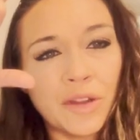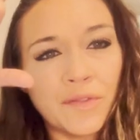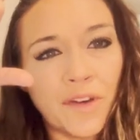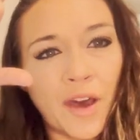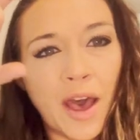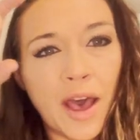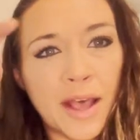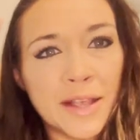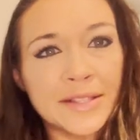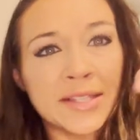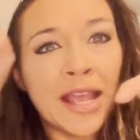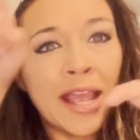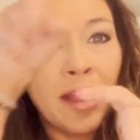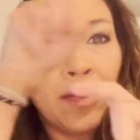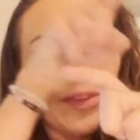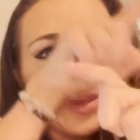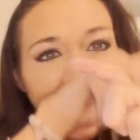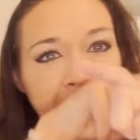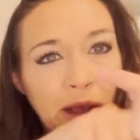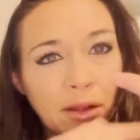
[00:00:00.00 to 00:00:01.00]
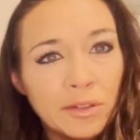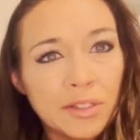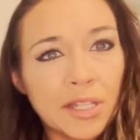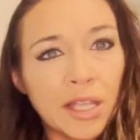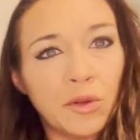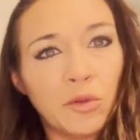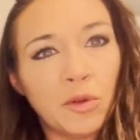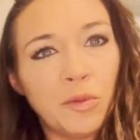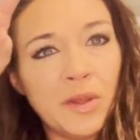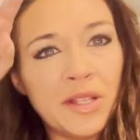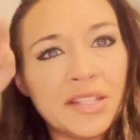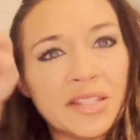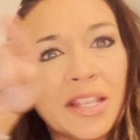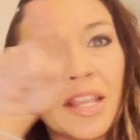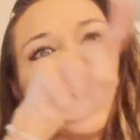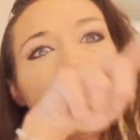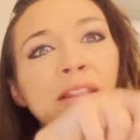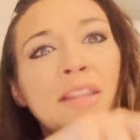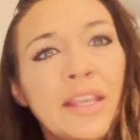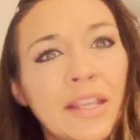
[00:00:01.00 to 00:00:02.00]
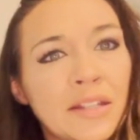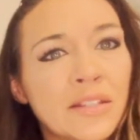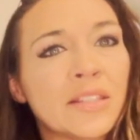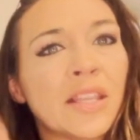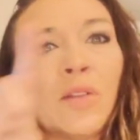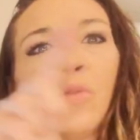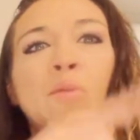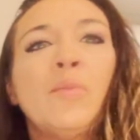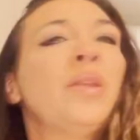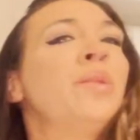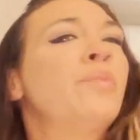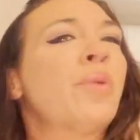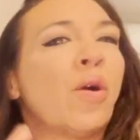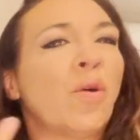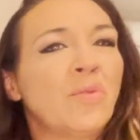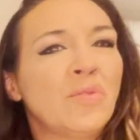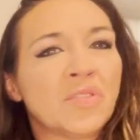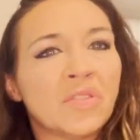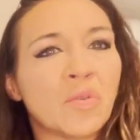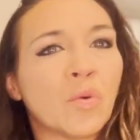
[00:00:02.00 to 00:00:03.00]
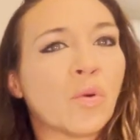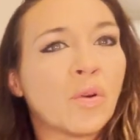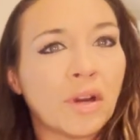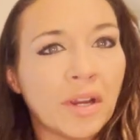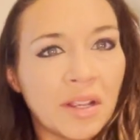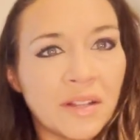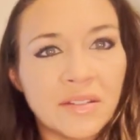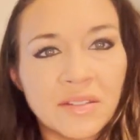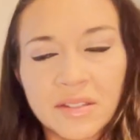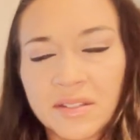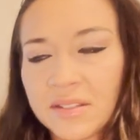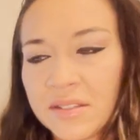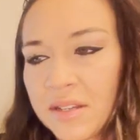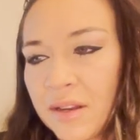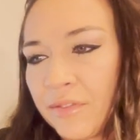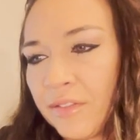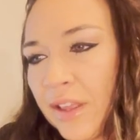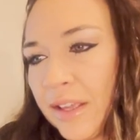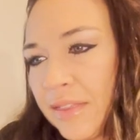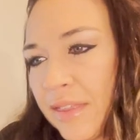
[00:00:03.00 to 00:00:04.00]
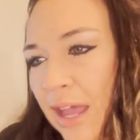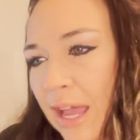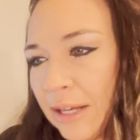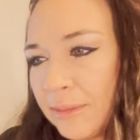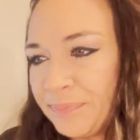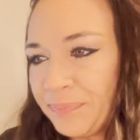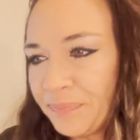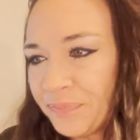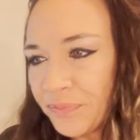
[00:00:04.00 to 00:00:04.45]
of us the outside would be skin and the inside would be bones and organs and stuff like that.